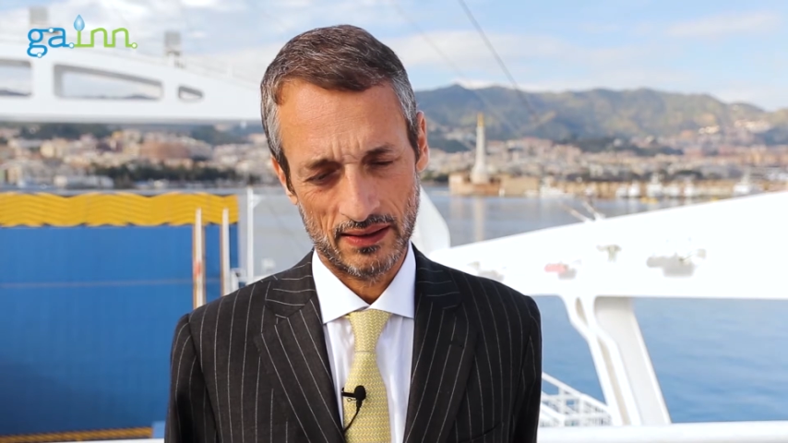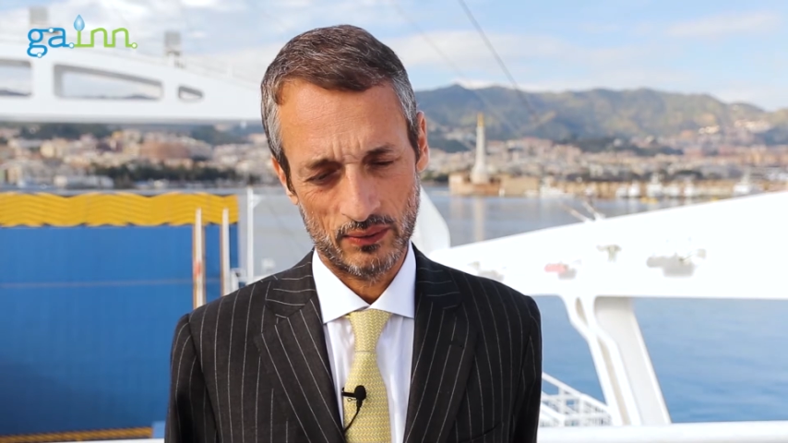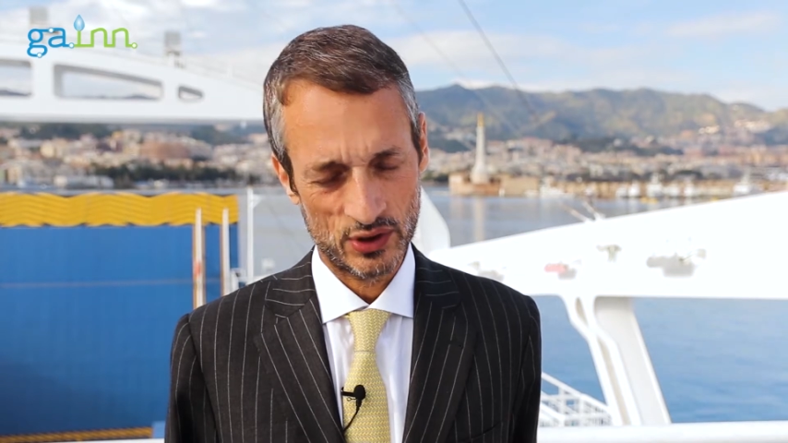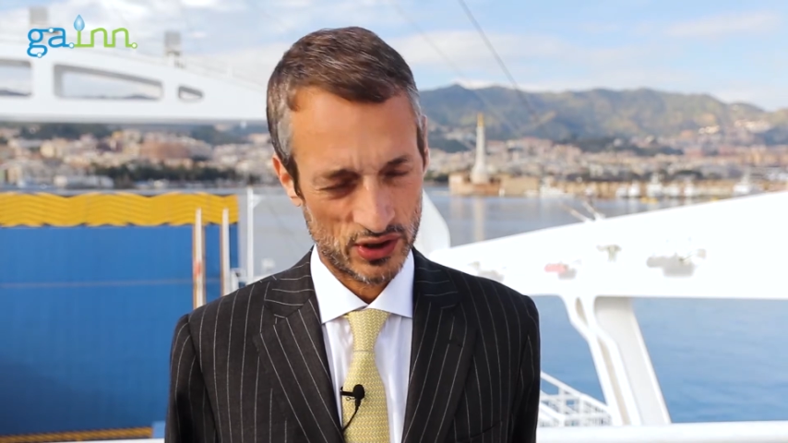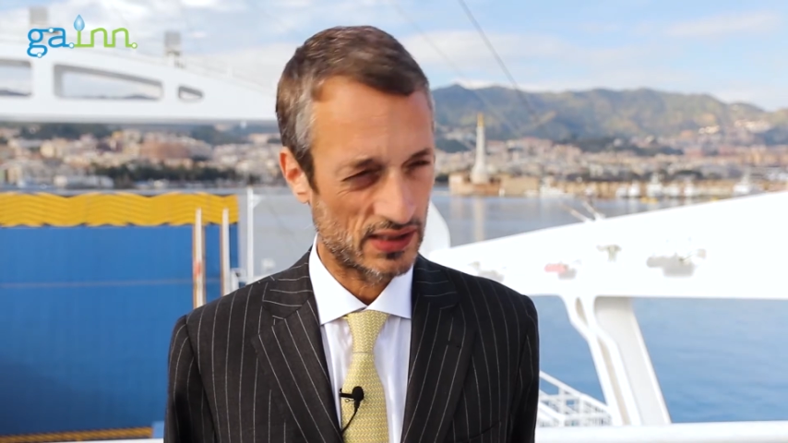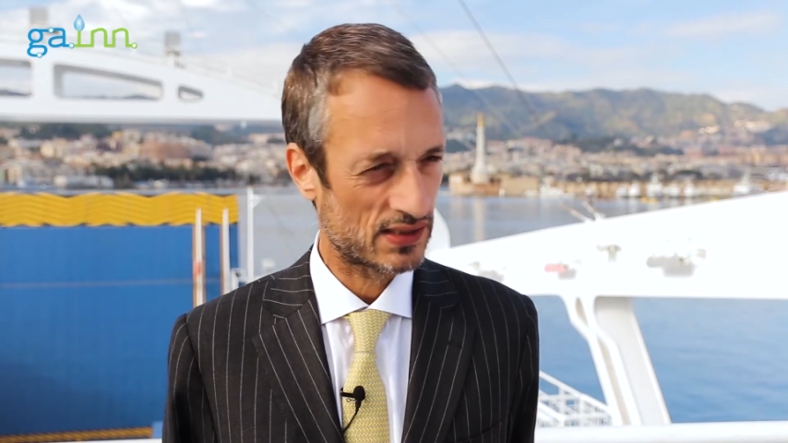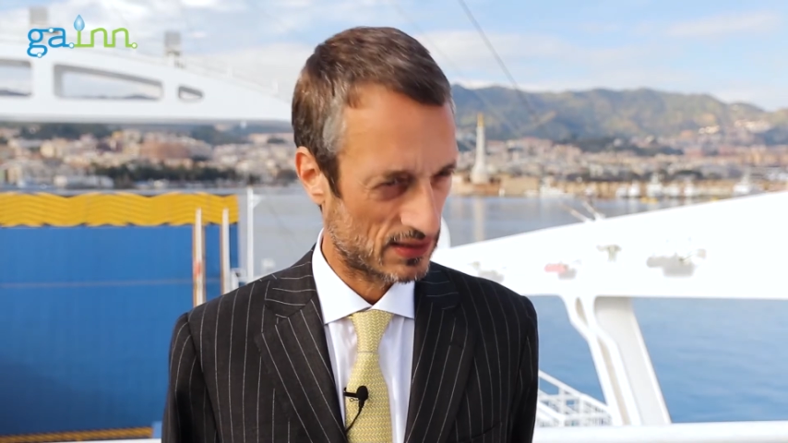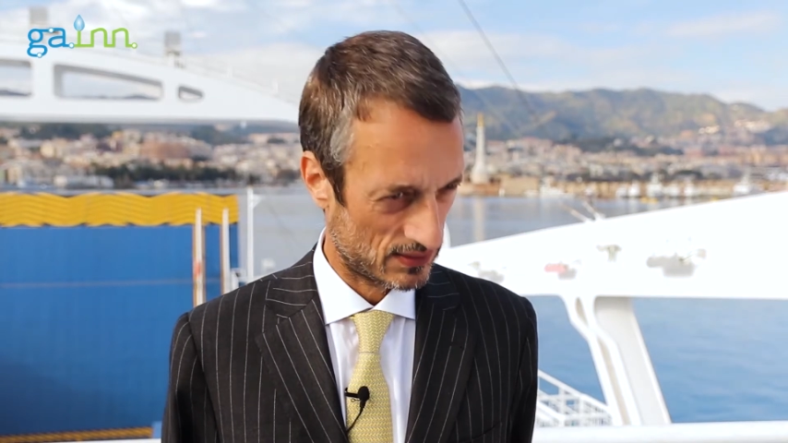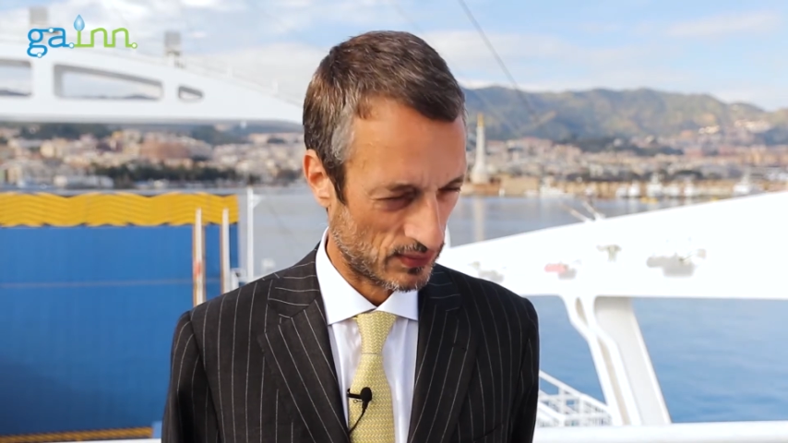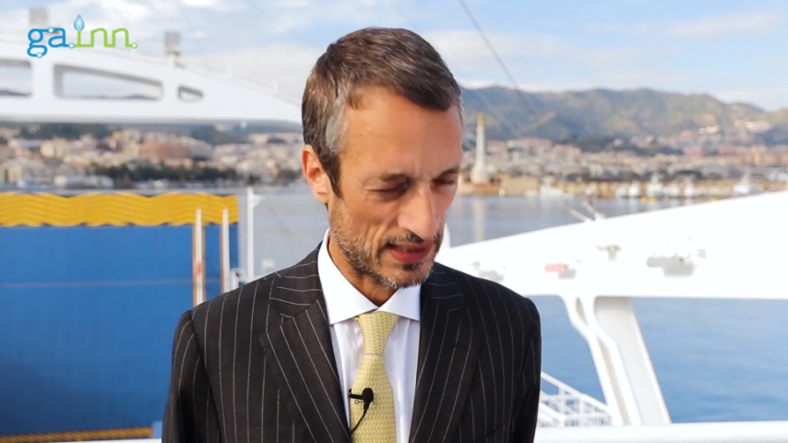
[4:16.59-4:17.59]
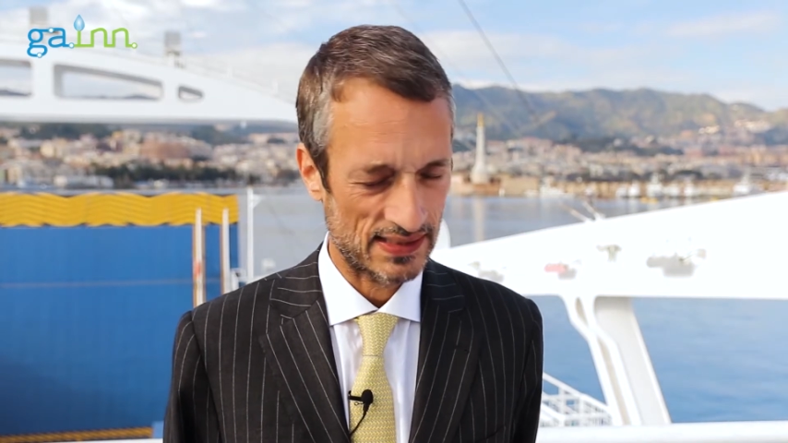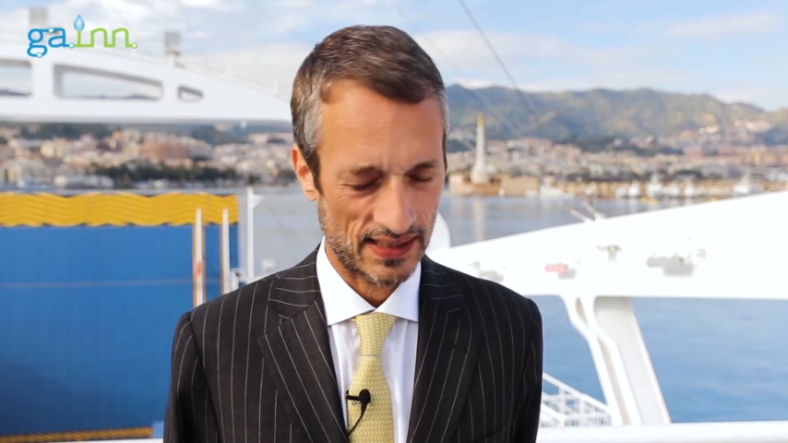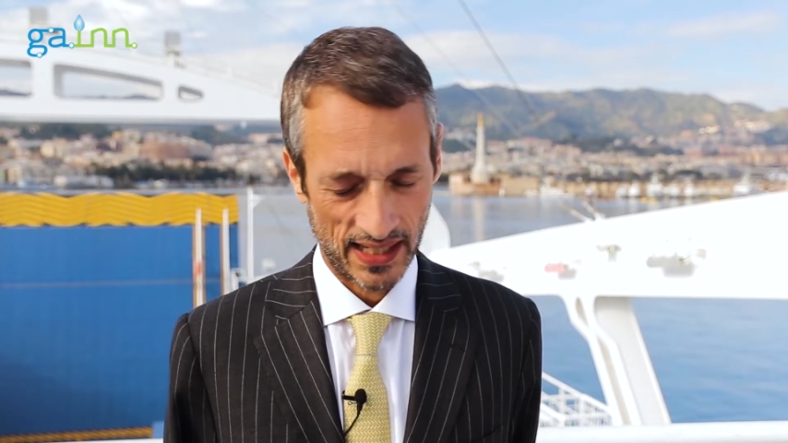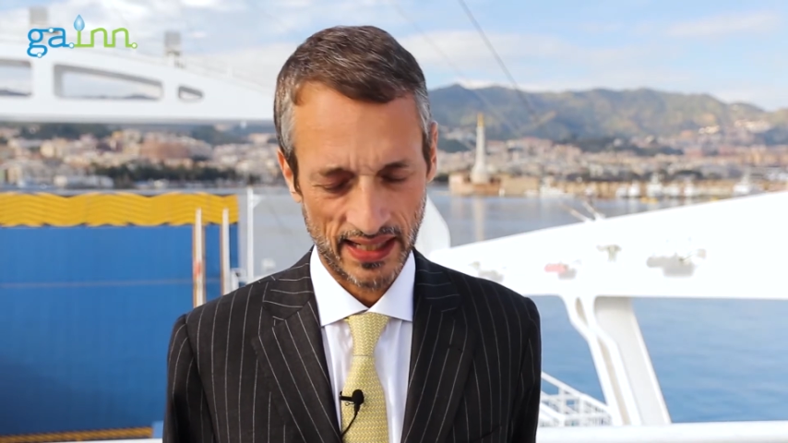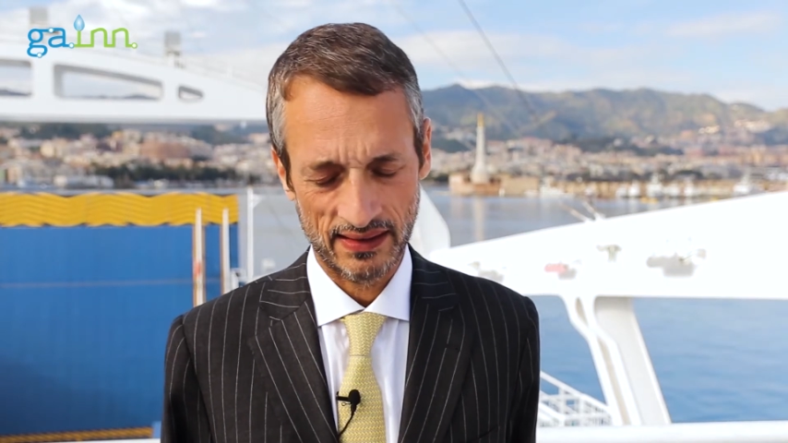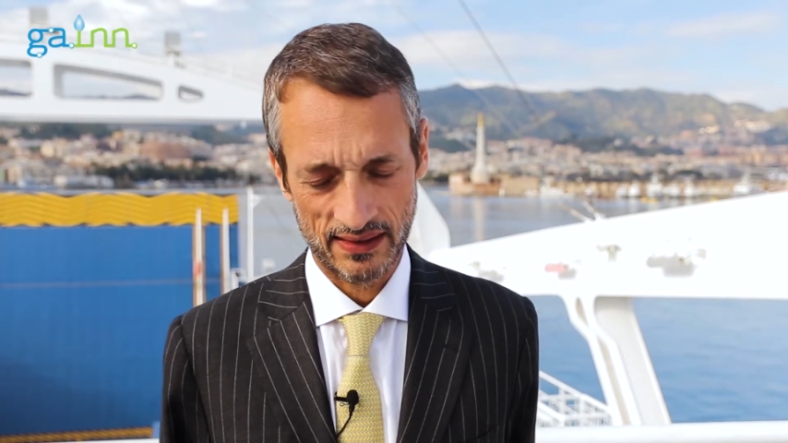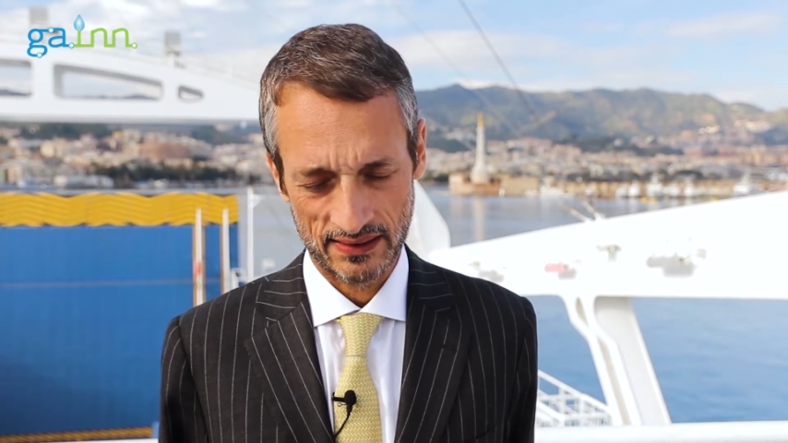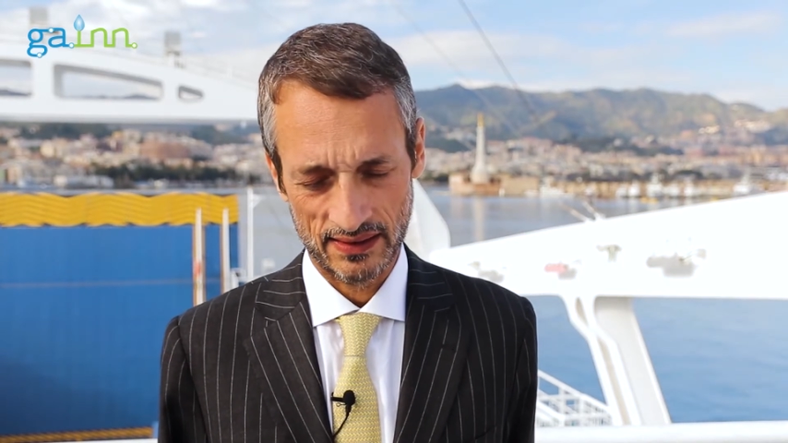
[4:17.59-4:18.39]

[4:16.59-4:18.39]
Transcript: which is once again